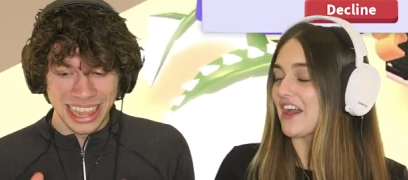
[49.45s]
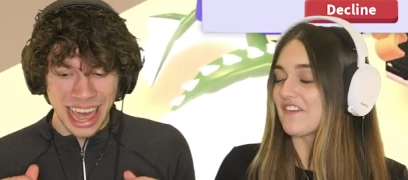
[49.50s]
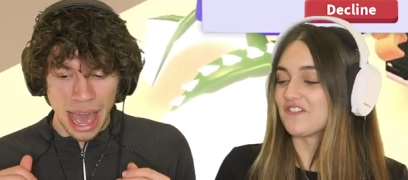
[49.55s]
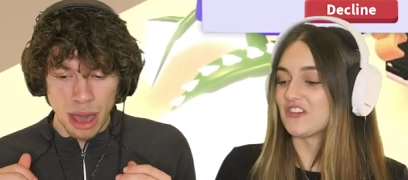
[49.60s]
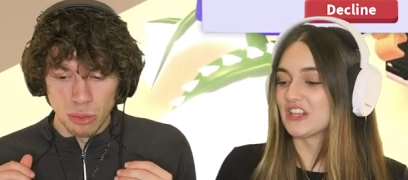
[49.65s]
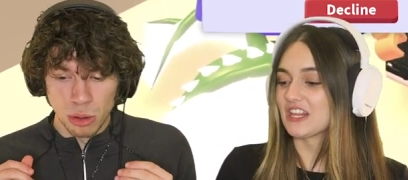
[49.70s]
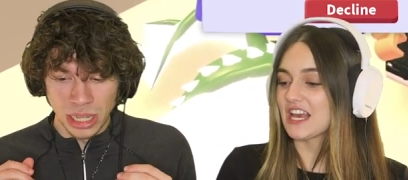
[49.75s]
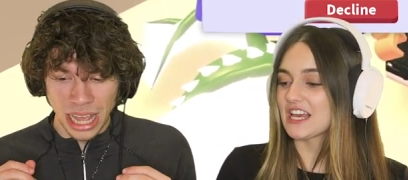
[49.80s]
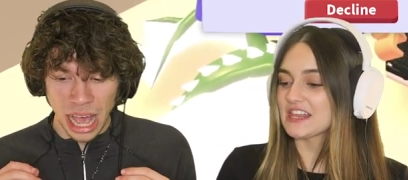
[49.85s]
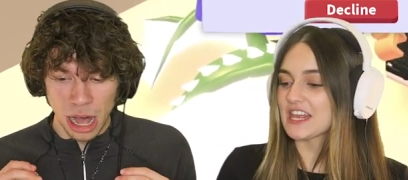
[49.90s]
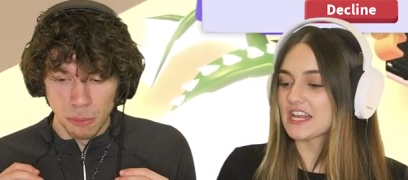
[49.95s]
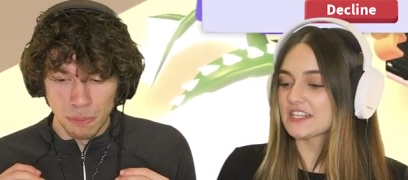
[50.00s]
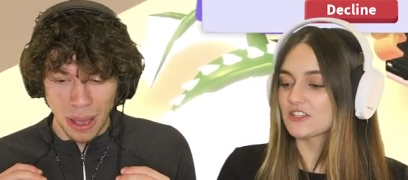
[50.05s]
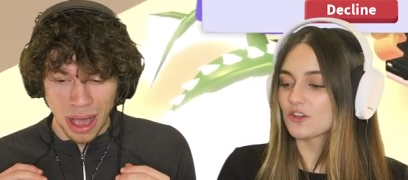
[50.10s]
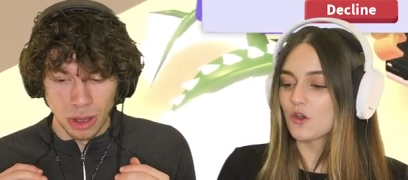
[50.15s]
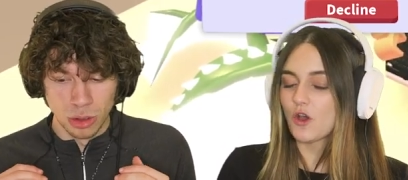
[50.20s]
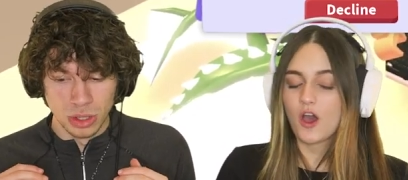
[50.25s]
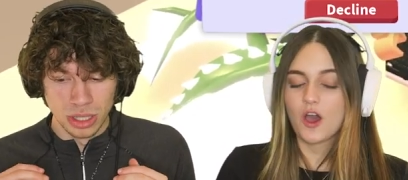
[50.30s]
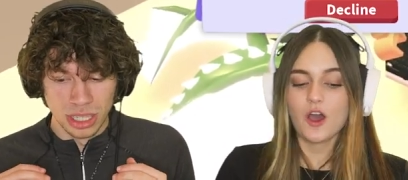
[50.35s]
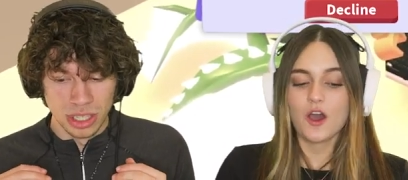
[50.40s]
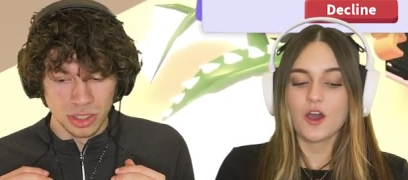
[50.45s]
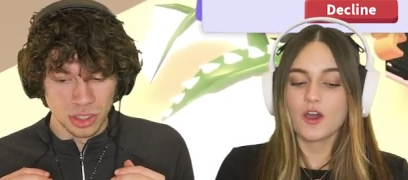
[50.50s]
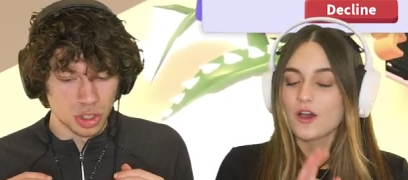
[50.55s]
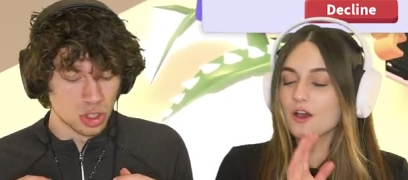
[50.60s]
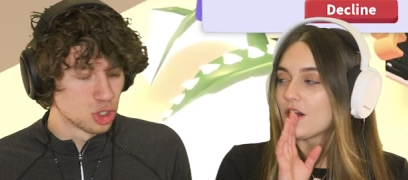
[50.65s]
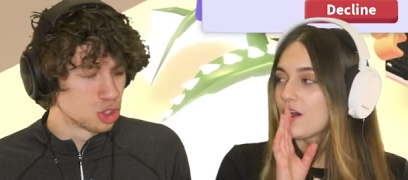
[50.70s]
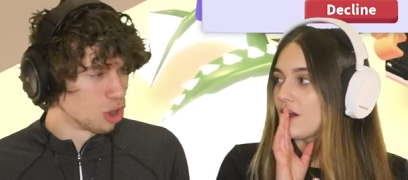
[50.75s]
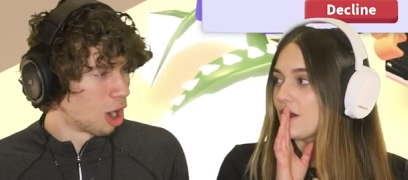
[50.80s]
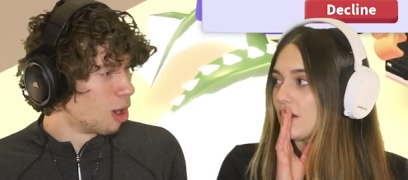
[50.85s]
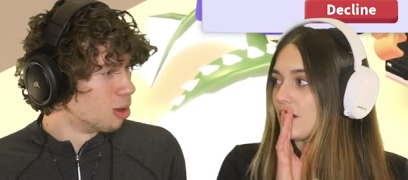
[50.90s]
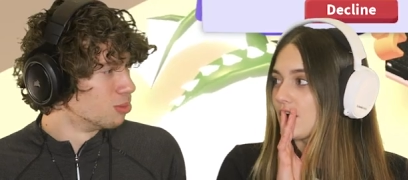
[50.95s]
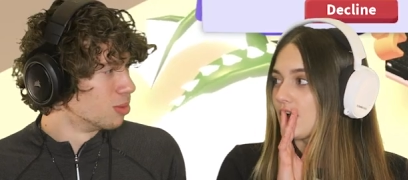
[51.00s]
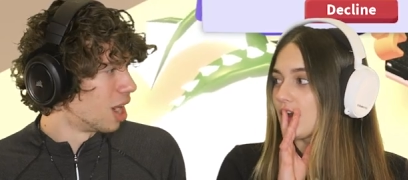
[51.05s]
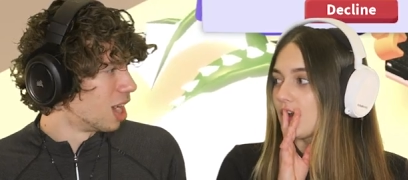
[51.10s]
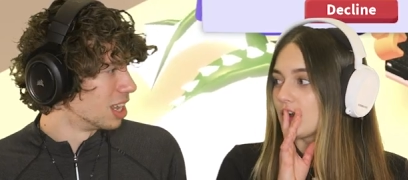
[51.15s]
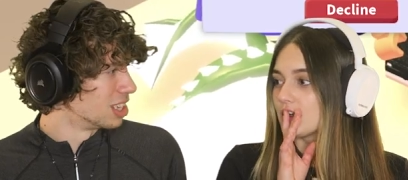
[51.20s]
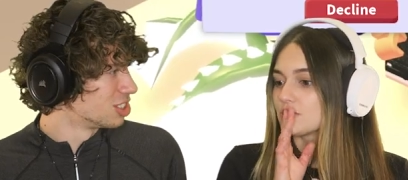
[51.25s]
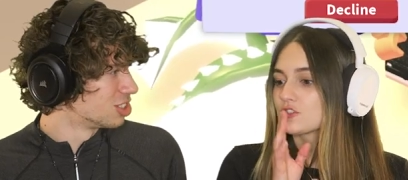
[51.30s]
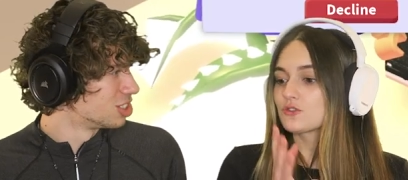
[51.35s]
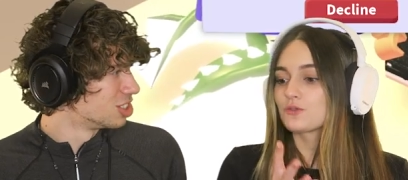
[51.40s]
Speaker 1: I that will like help out so
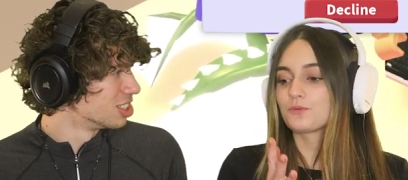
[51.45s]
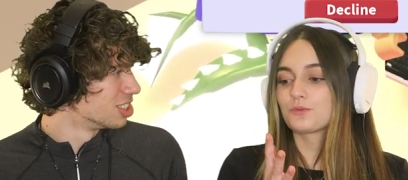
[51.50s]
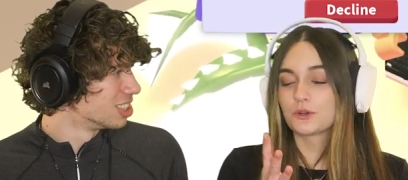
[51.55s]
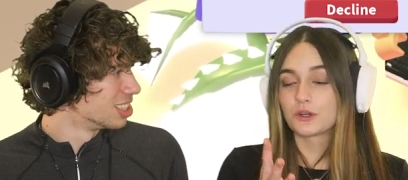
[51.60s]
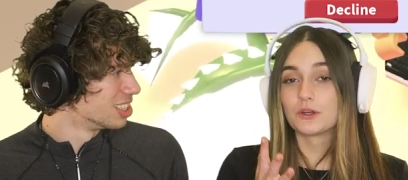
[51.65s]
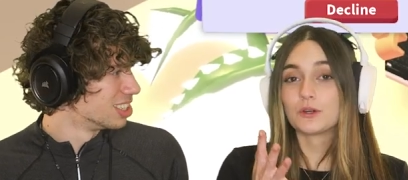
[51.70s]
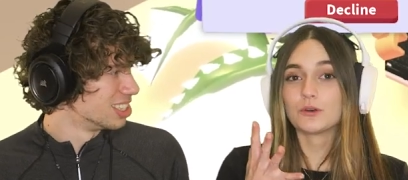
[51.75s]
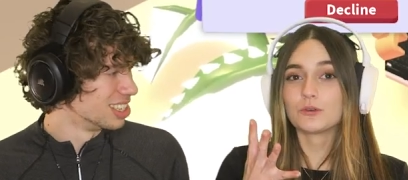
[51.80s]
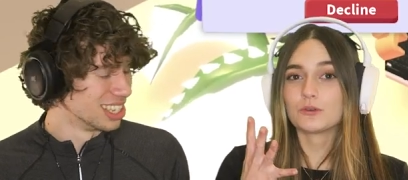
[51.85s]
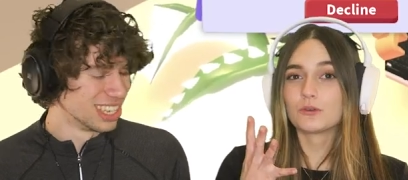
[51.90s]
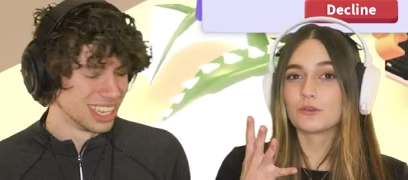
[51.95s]
much. True.